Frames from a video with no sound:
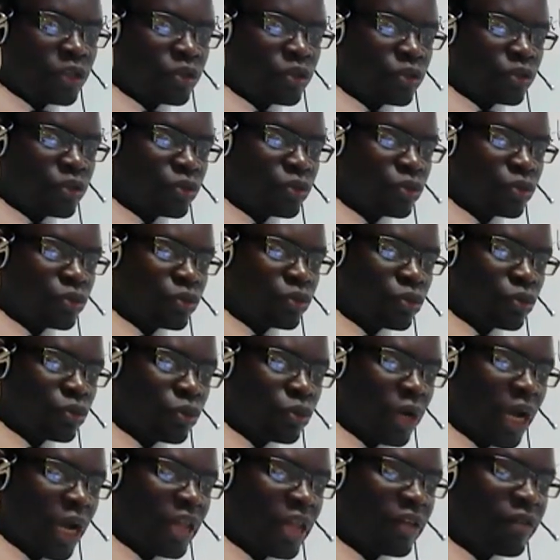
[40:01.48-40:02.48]
you to
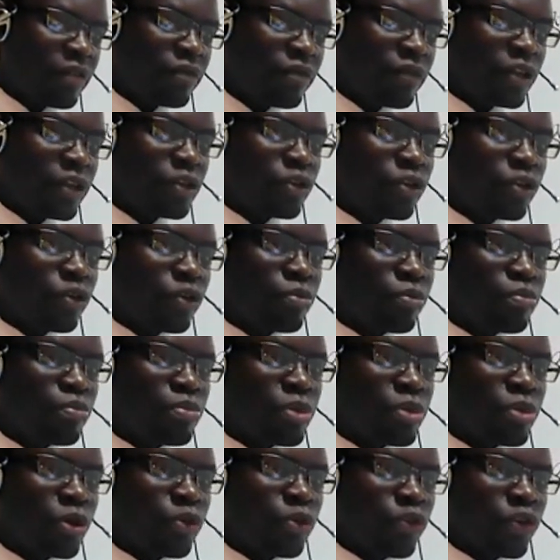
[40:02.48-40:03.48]
look at the video,
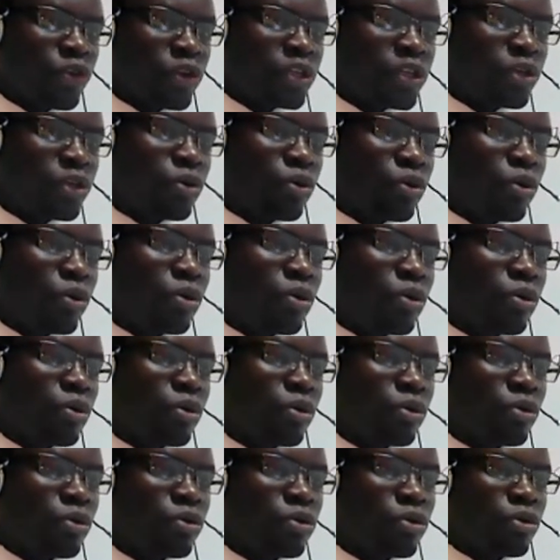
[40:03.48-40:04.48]
be
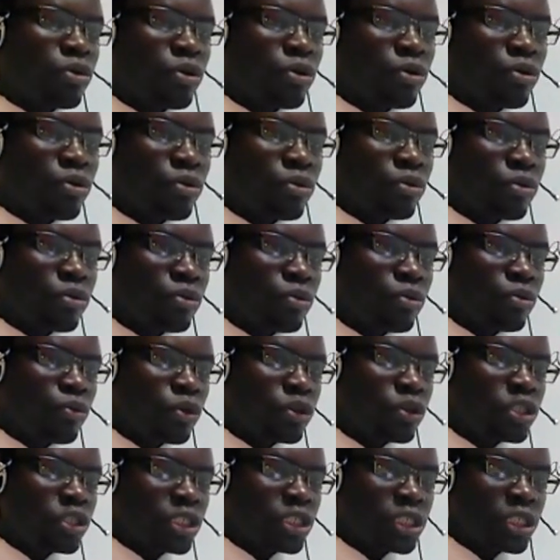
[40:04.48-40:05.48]
critical,
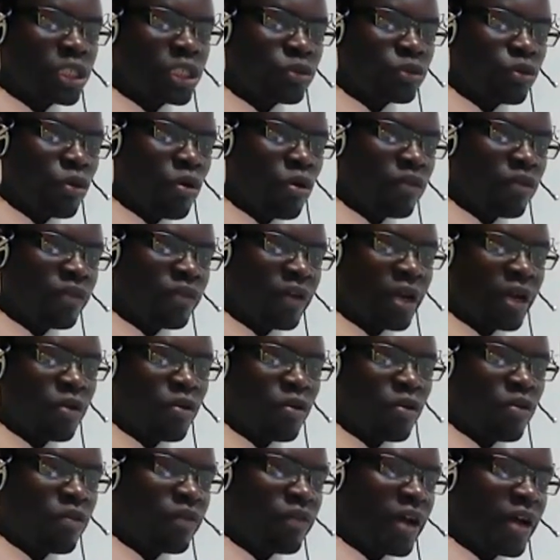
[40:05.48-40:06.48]
watch it over
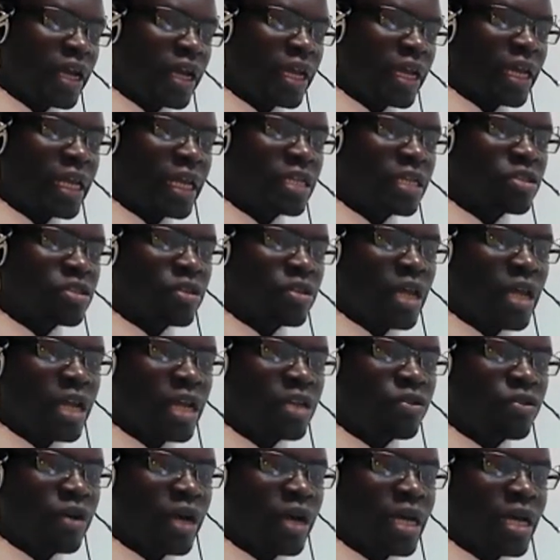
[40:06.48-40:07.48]
and over again so
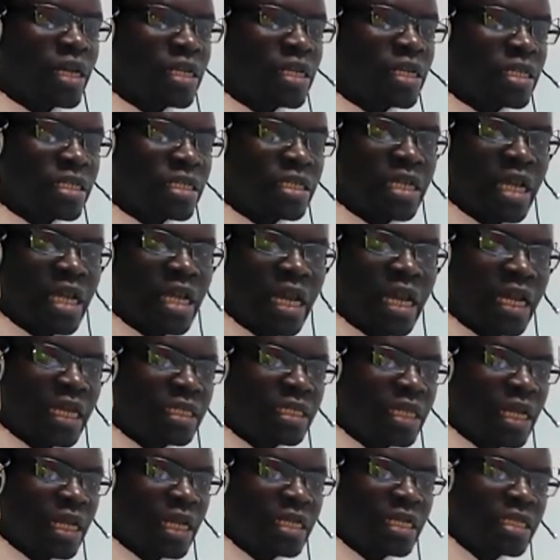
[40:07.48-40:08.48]
that you can easily
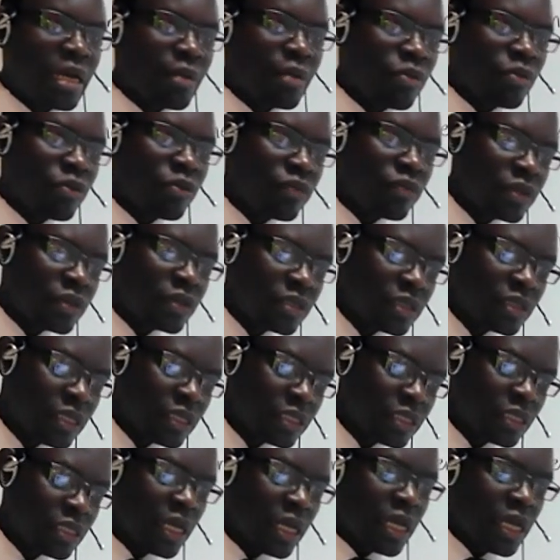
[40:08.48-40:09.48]
understand some of these
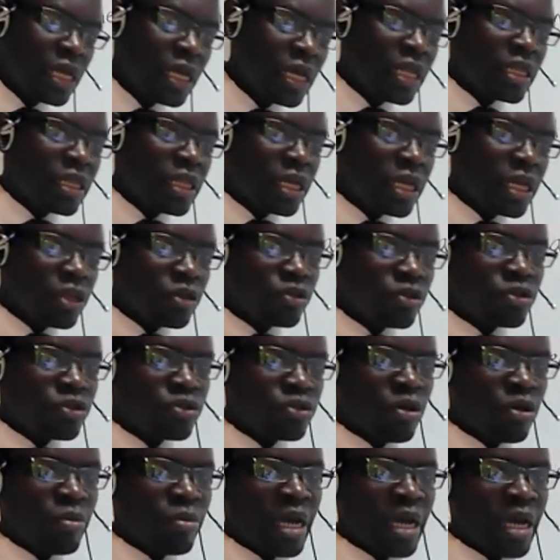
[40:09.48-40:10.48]
things. Thank you
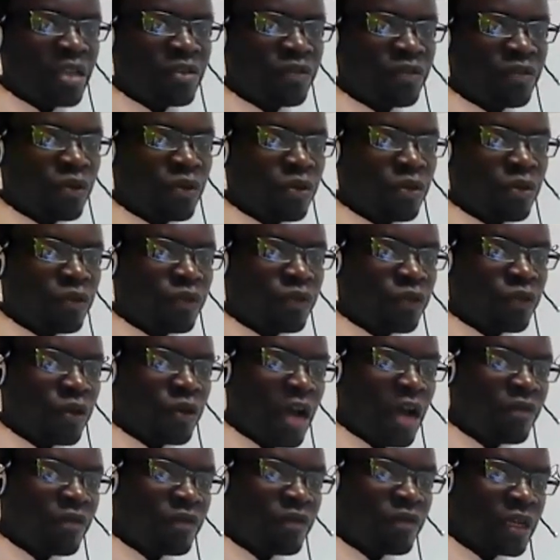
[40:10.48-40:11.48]
so much
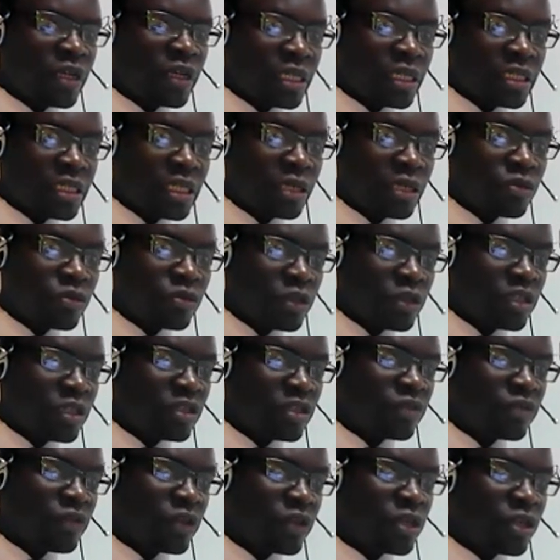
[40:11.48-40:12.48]
for having listened to
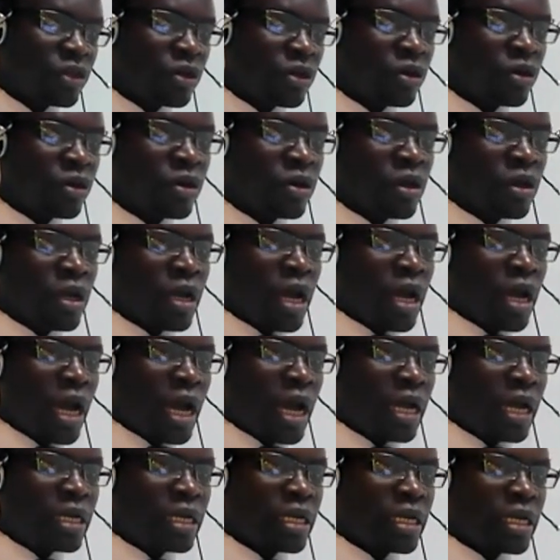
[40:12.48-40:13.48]
this video,
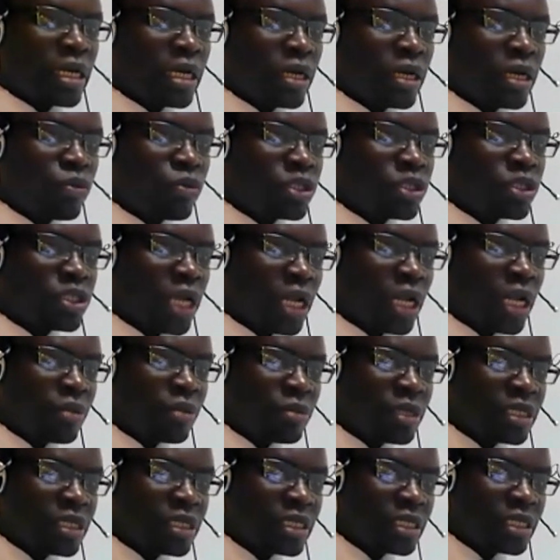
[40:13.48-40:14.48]
and we shall
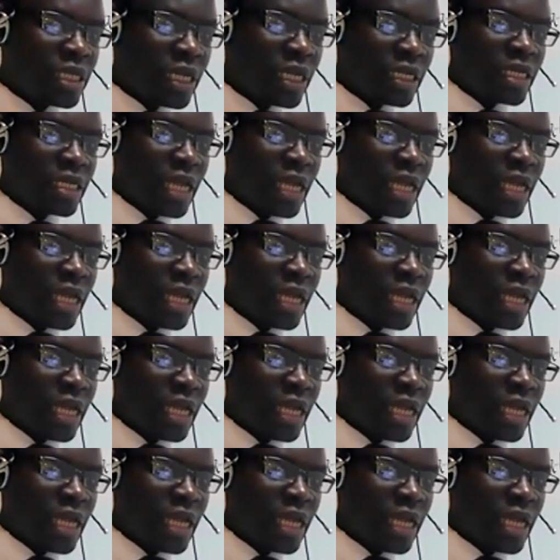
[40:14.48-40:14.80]
meet yet